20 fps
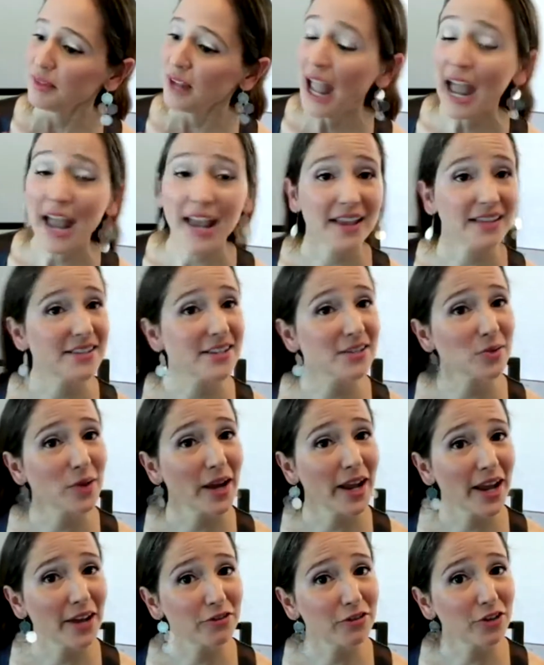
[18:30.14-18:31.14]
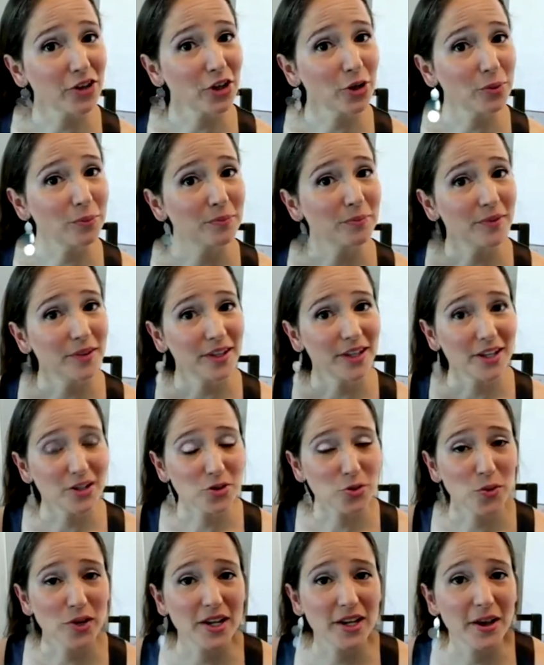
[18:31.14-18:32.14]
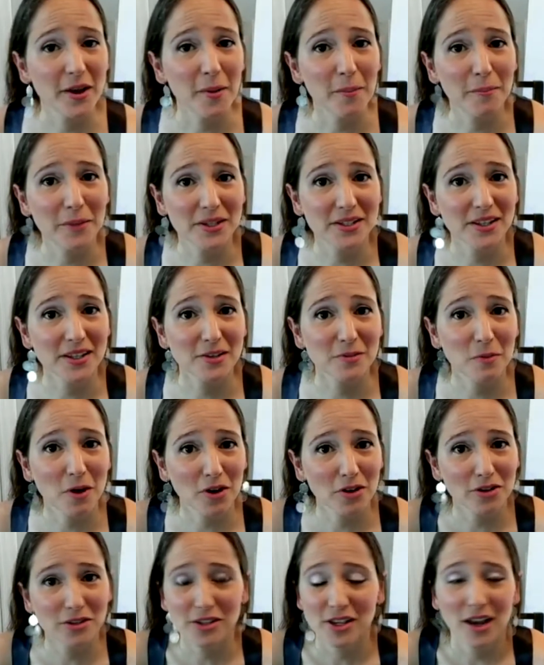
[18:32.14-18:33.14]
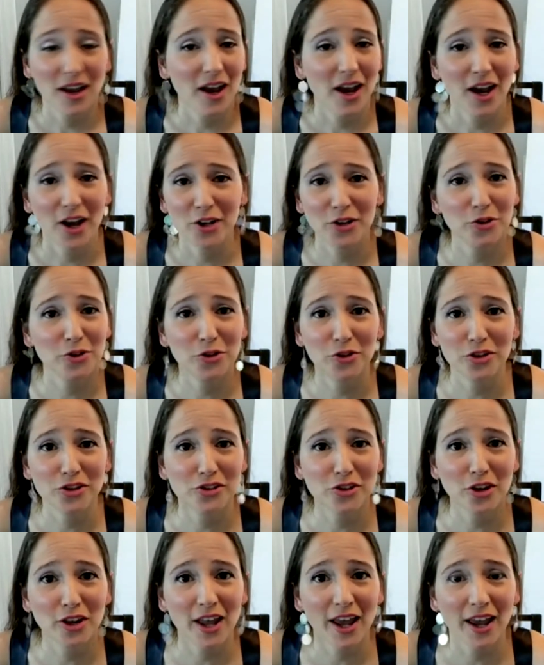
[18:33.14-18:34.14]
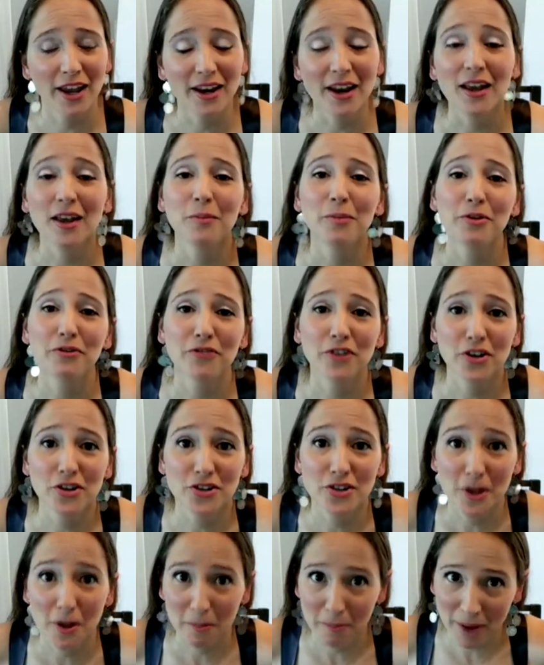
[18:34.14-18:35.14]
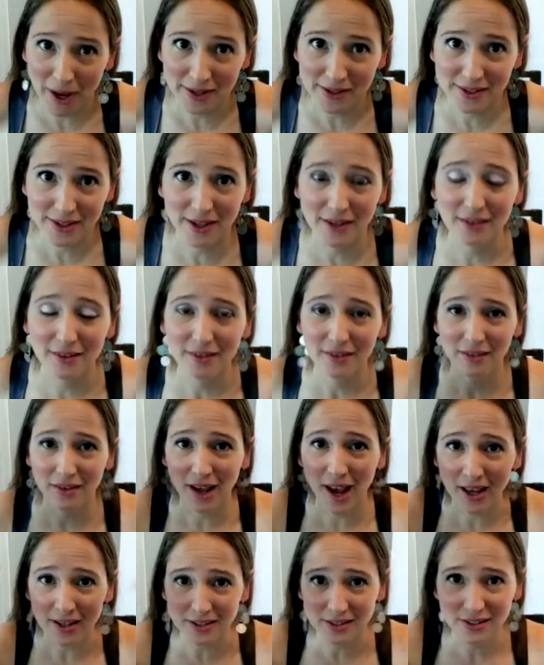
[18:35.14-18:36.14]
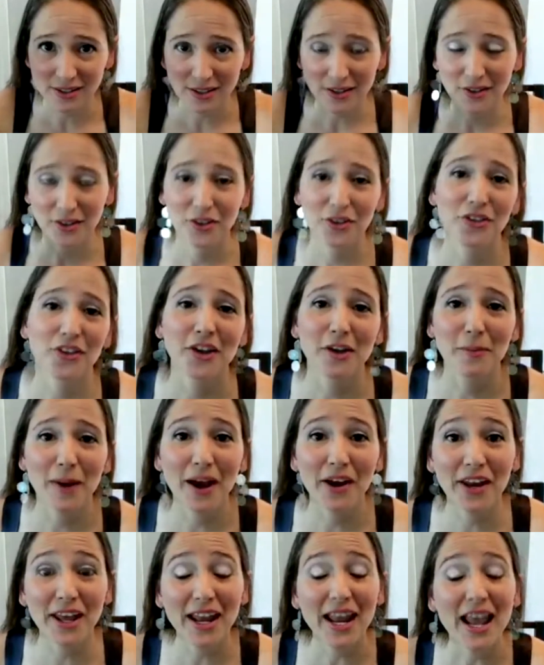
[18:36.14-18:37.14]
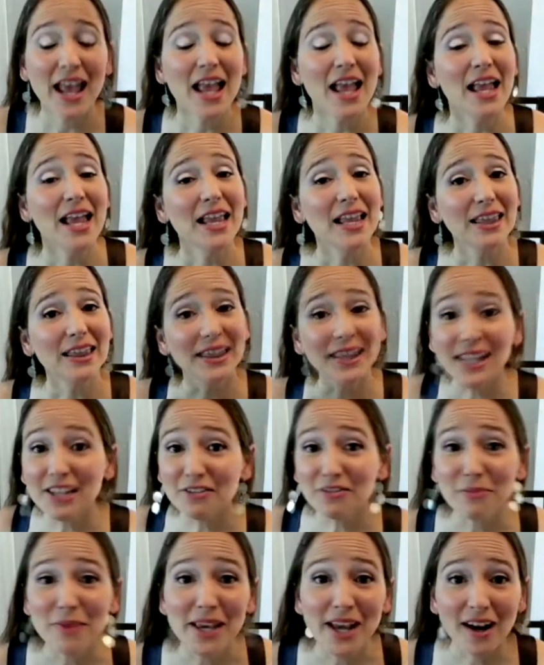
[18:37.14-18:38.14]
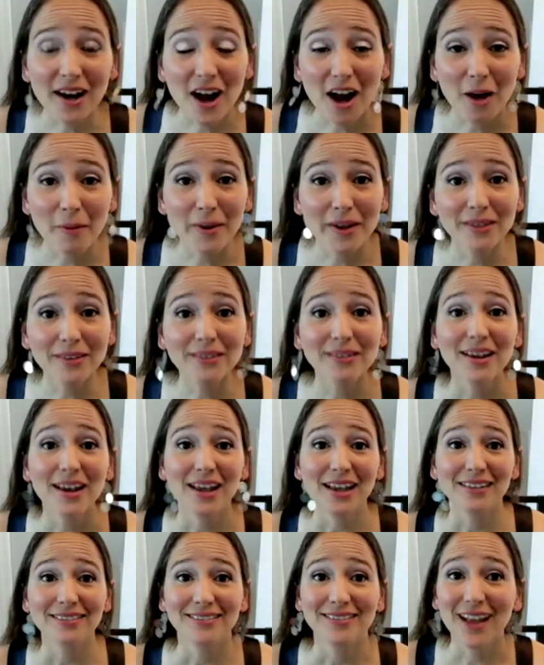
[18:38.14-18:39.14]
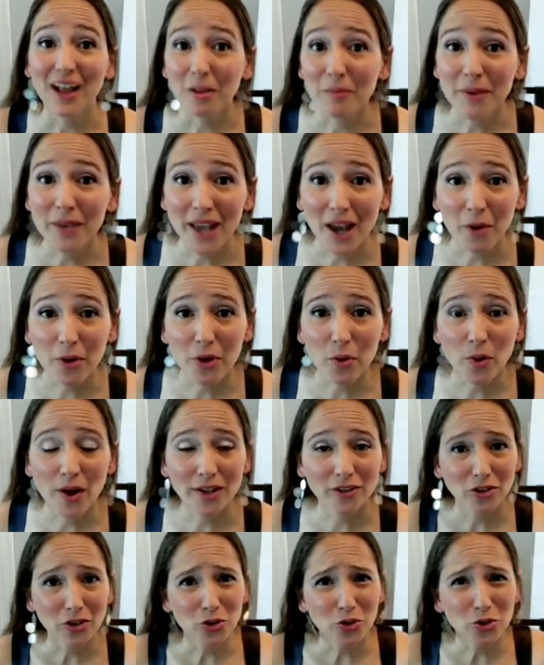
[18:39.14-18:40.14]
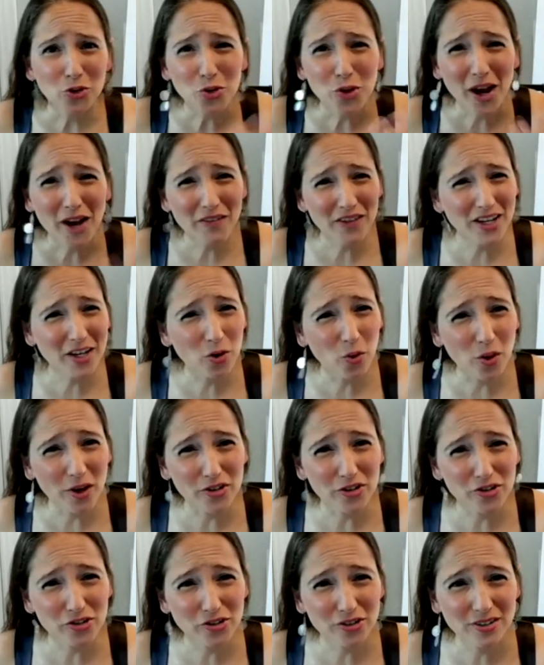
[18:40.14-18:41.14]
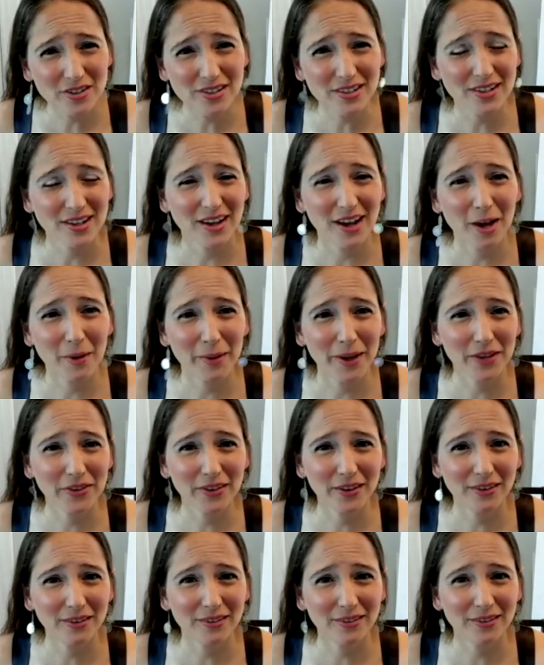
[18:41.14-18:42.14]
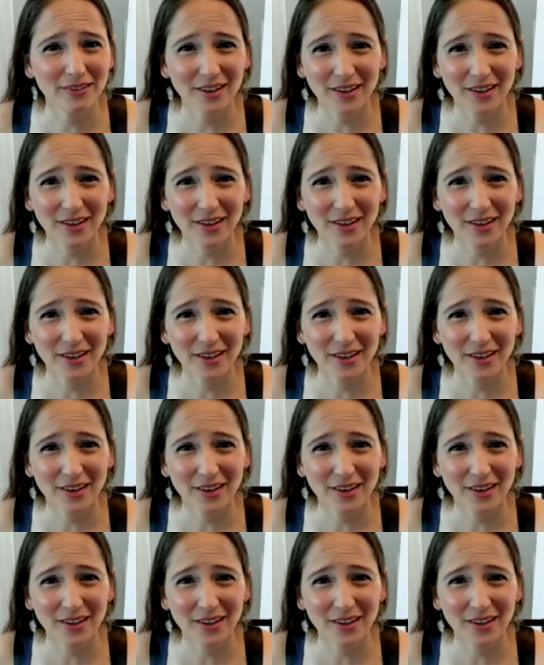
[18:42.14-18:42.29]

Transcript: I guess that's what I had for you. Next week, business models. How do you do this online? But first, mindset. You guys, think about it. Leave me a comment. Tell me how it went. Do you have any questions about this?